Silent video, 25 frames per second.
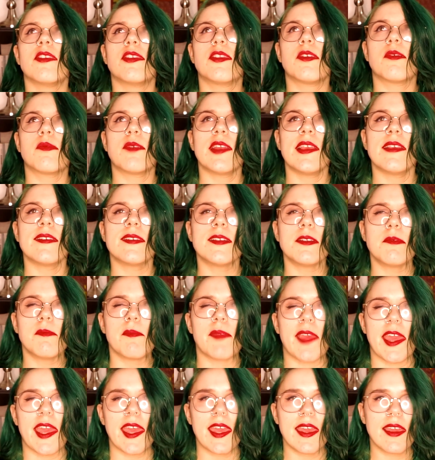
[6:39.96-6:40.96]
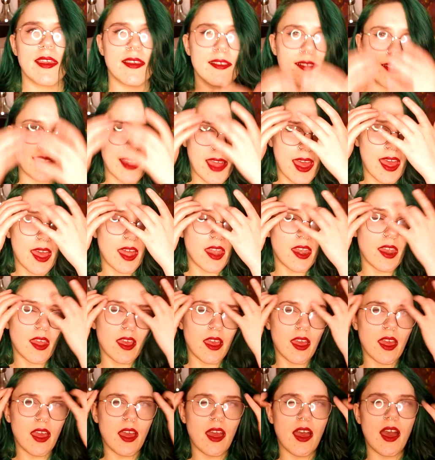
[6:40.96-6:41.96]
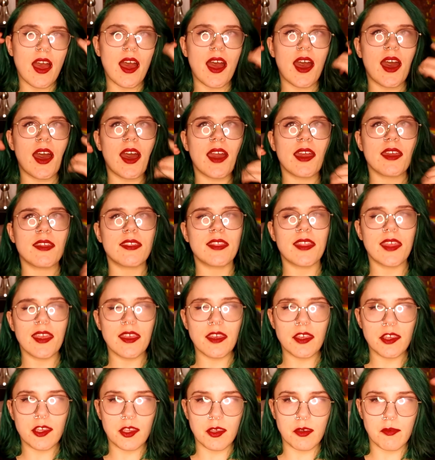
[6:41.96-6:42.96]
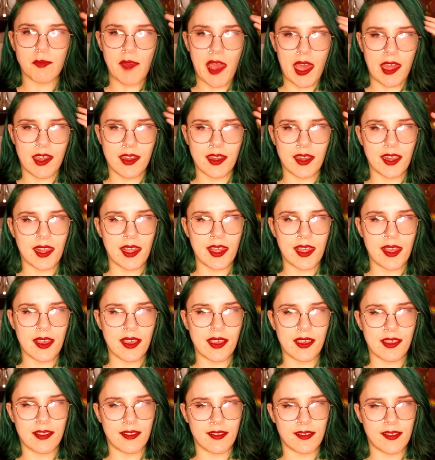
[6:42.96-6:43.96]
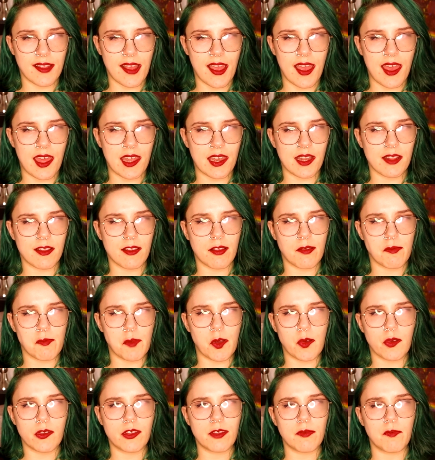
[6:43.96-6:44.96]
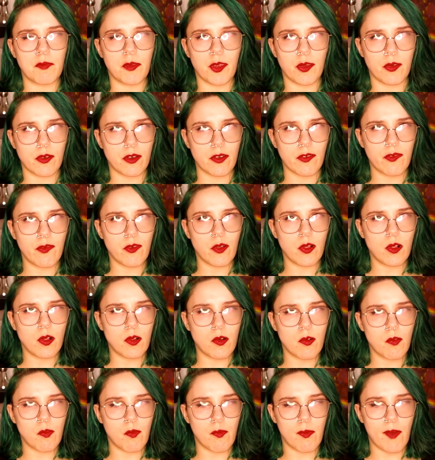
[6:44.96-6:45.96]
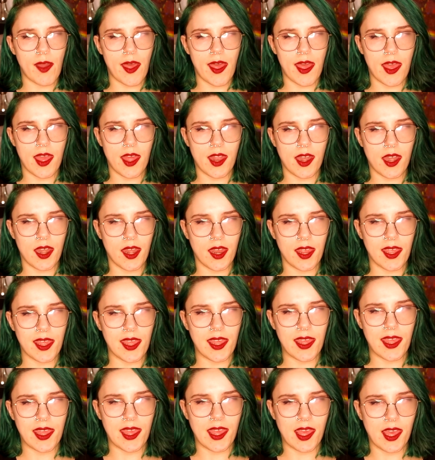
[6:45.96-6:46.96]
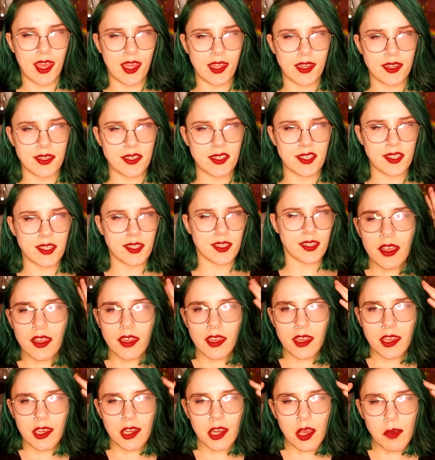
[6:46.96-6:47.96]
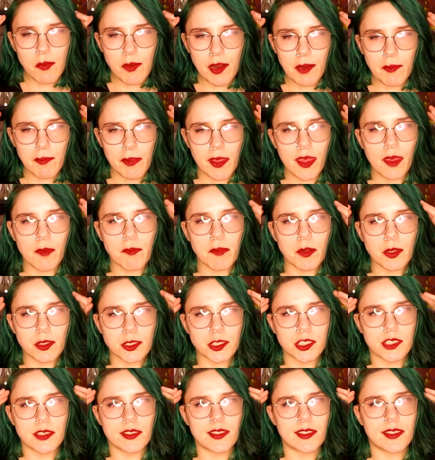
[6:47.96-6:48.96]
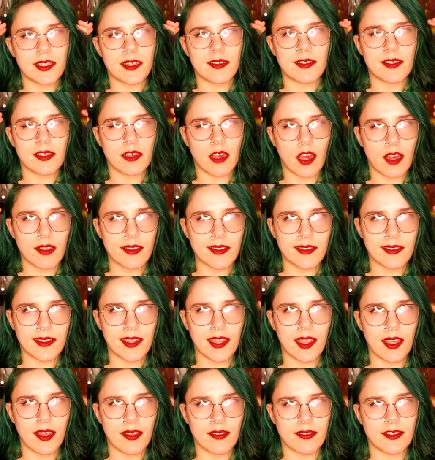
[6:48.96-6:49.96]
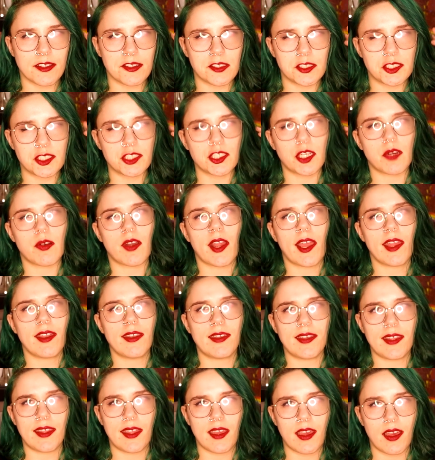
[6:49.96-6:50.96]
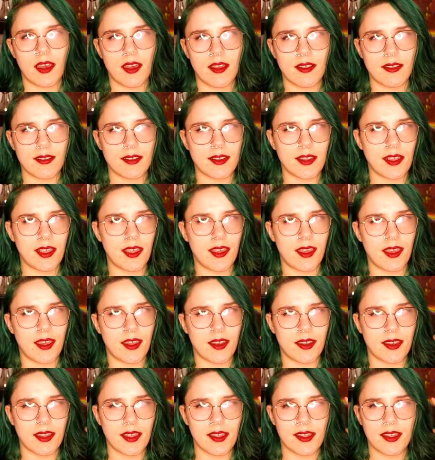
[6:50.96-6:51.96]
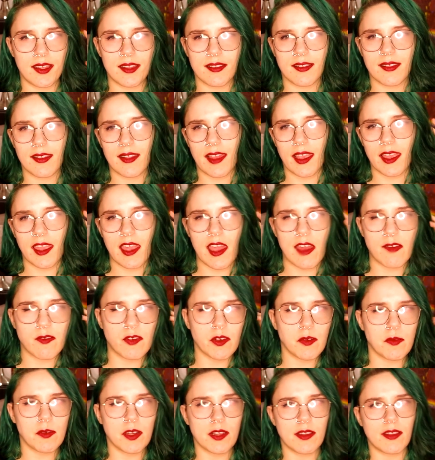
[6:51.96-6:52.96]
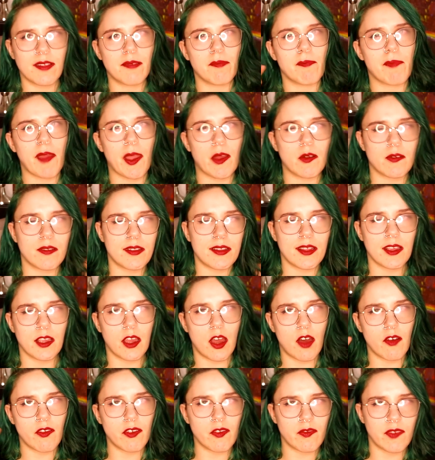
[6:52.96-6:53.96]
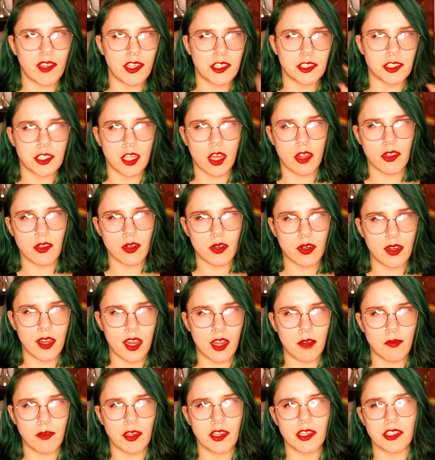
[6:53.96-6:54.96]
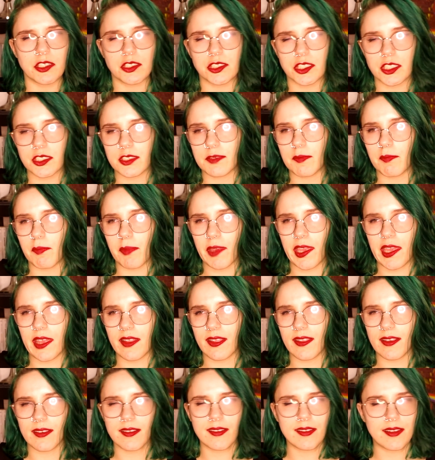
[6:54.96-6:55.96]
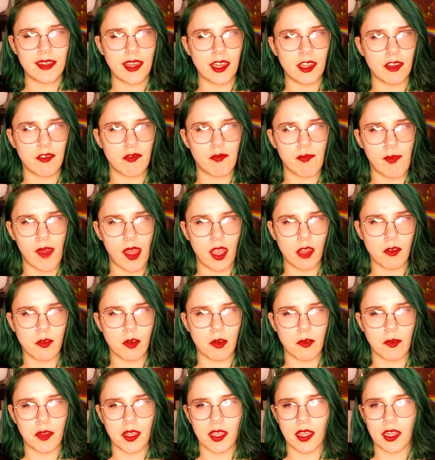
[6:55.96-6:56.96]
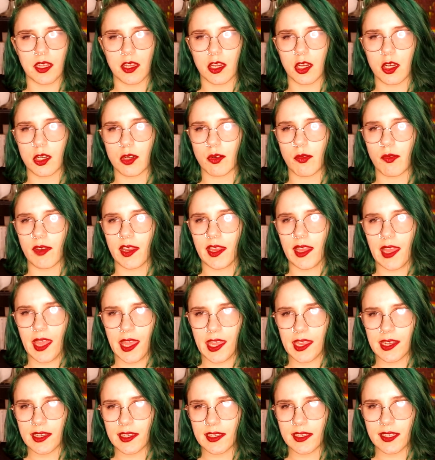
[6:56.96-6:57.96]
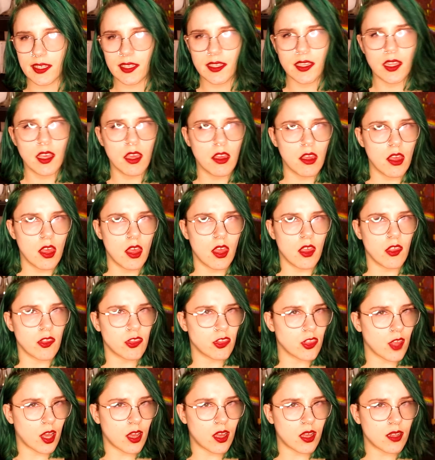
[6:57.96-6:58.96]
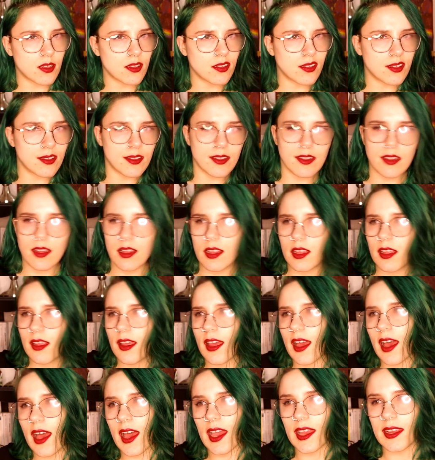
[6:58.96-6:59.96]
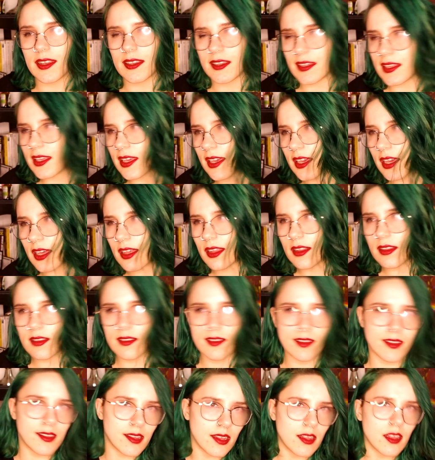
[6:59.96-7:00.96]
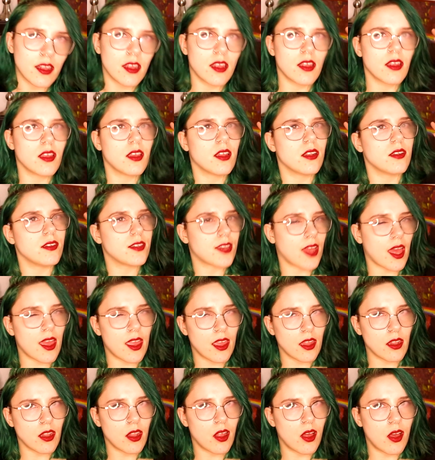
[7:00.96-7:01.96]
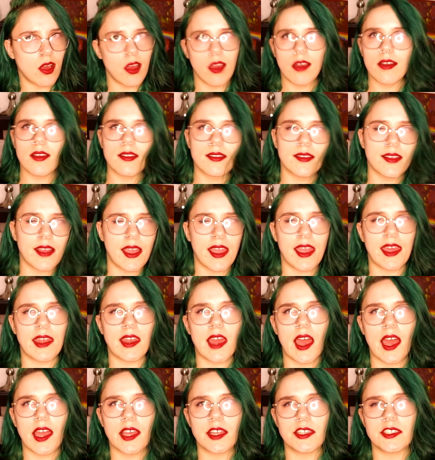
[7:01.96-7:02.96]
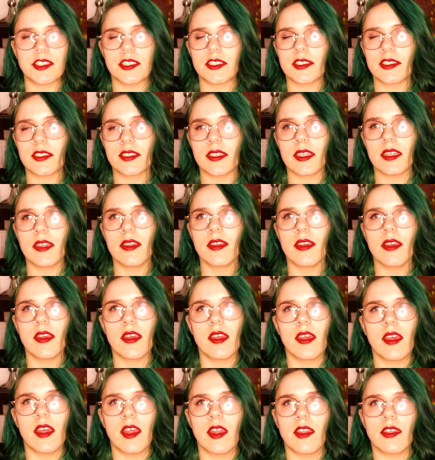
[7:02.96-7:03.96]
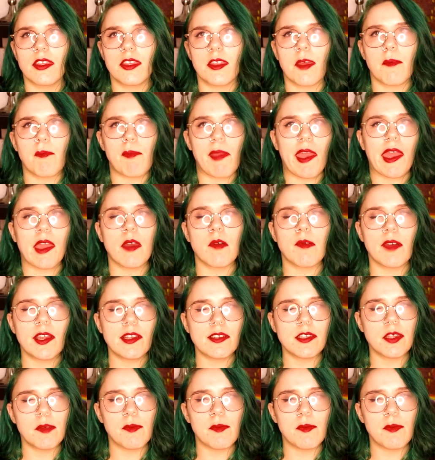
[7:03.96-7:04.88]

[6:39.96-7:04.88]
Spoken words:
The reason being is that I think humanity is at its most beautiful when it, you know, when people just discuss things and share ideas and it's like everyone's bouncing off of each other and we can just be in this state of mind where we can create thoughts, ideas, dialogues, and The Banquet